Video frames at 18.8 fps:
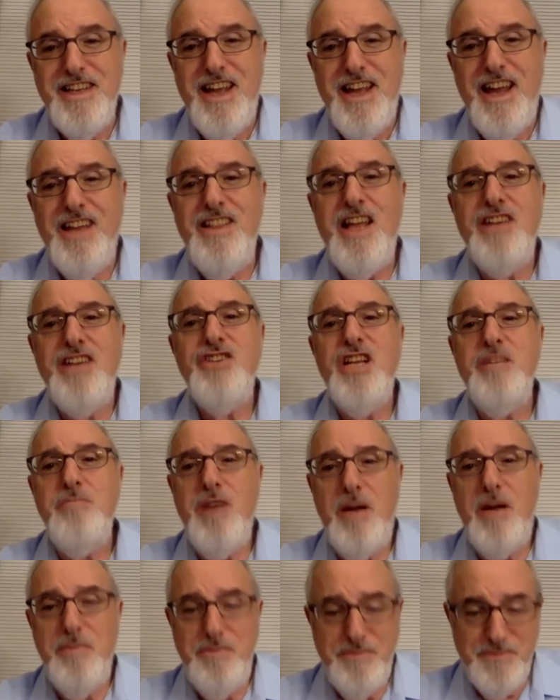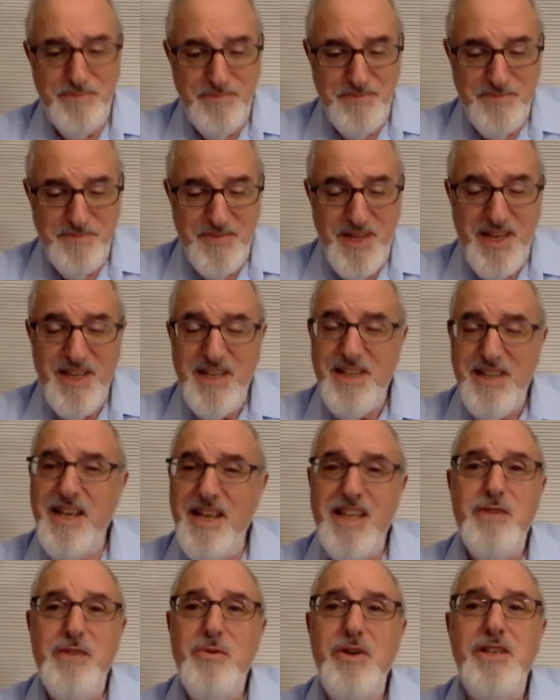And that shut him up. In
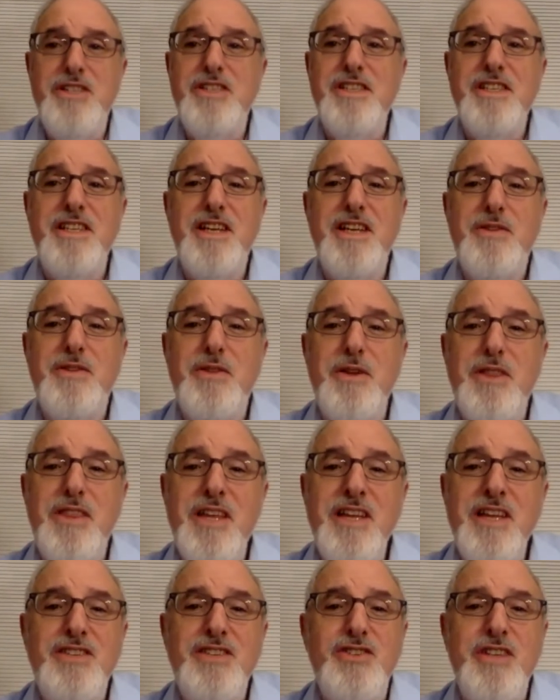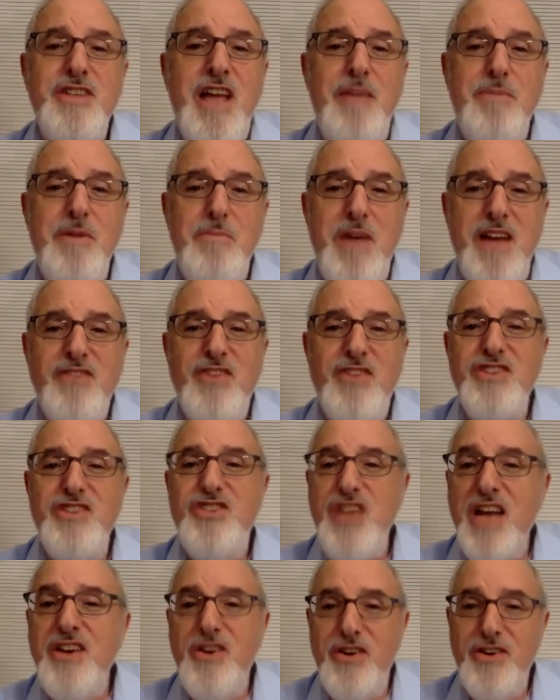other words, the, the thing should not be based on
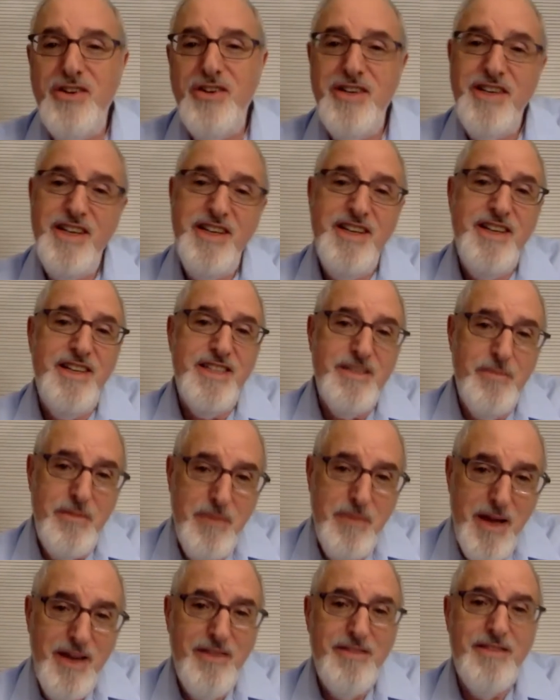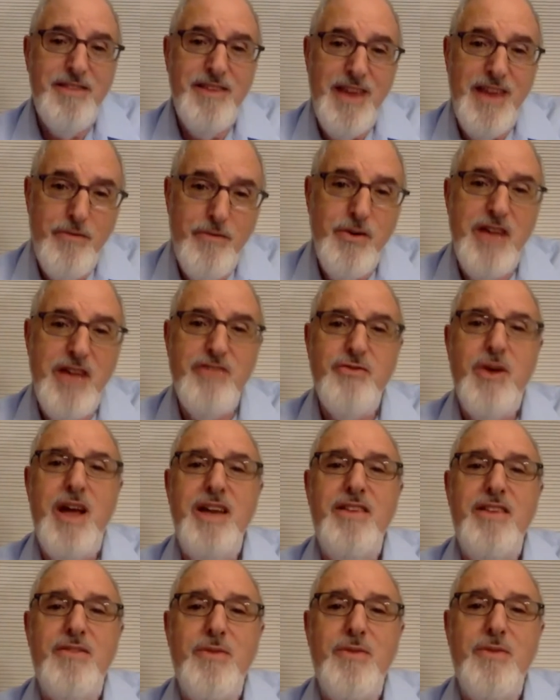gender. It should be based, everyone has
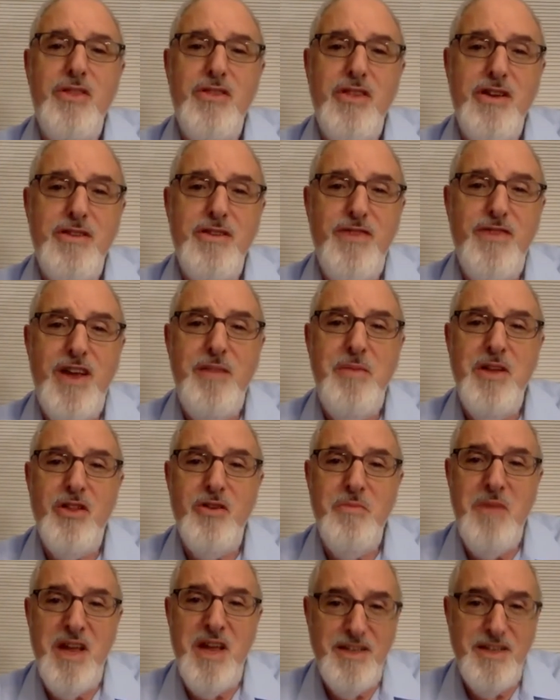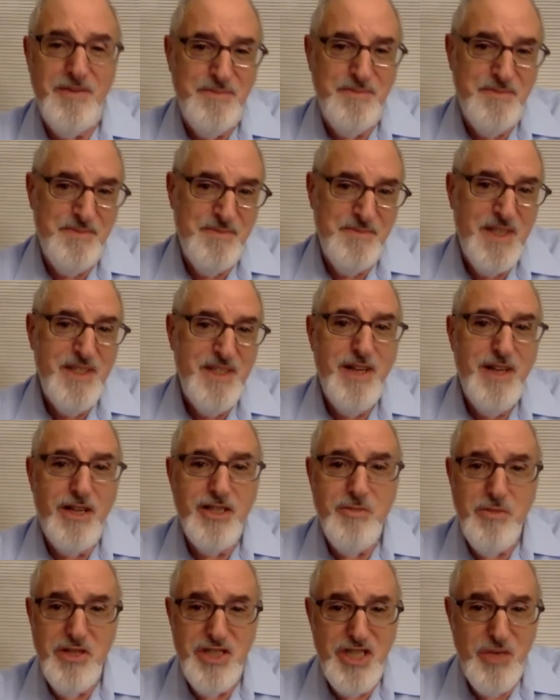rights, whether they're female or male.
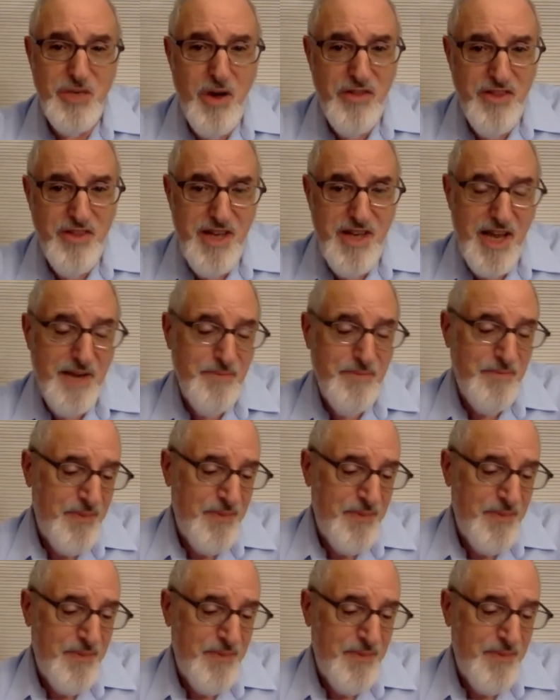Ultimately, she won the day.